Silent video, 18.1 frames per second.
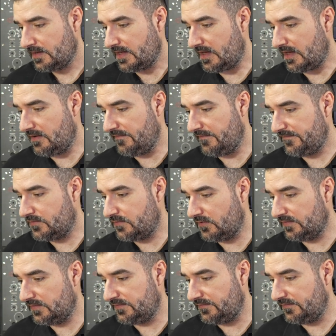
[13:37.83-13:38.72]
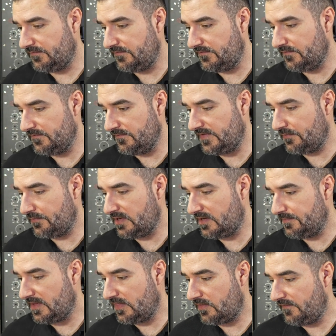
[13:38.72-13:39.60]
Of course, there
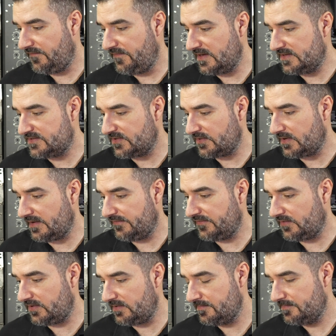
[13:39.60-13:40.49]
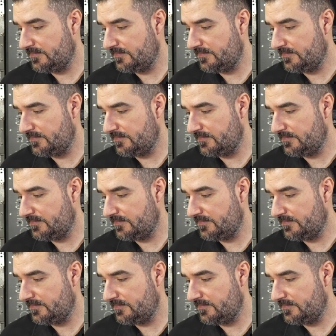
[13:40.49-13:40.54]
will be the filter after.